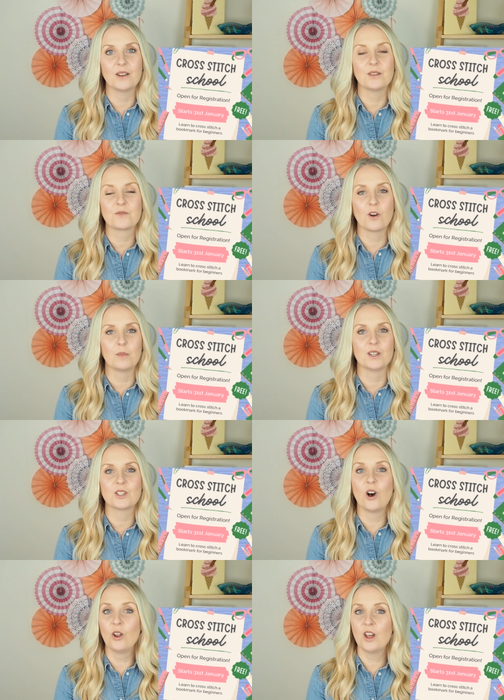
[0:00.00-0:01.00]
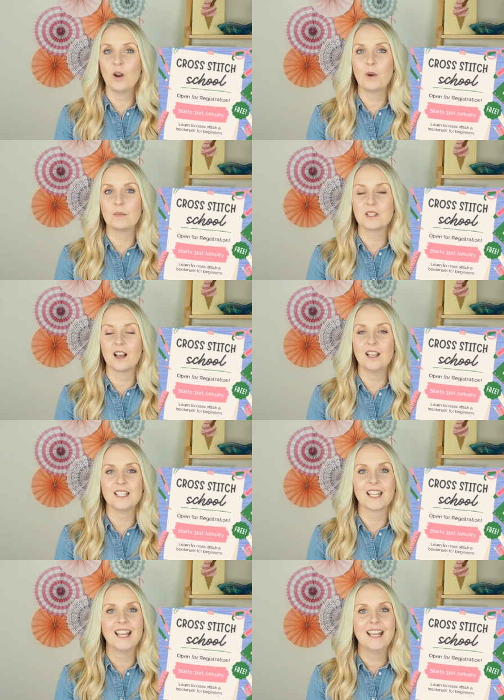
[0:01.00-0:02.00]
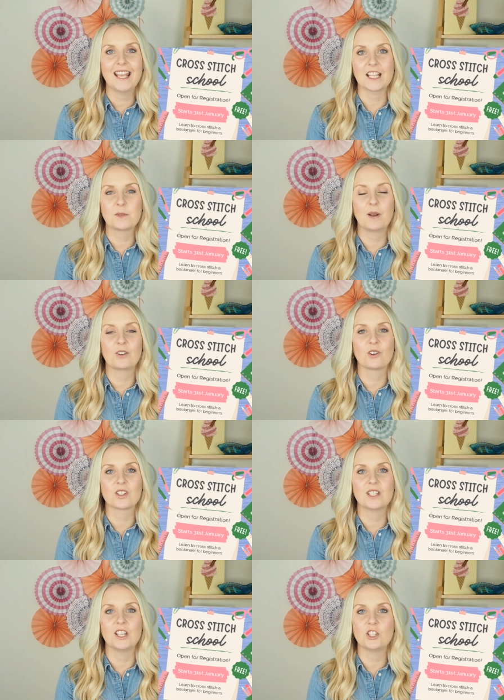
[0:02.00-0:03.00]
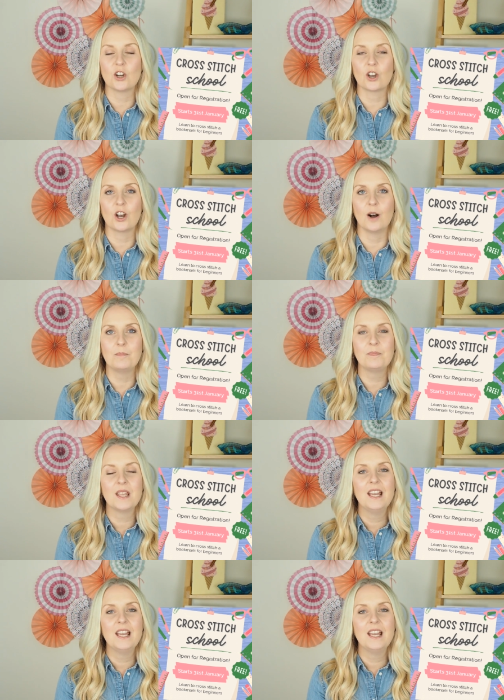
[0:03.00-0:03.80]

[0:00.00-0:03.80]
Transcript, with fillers: those from us on our website, caterpillar cross stitch dot com.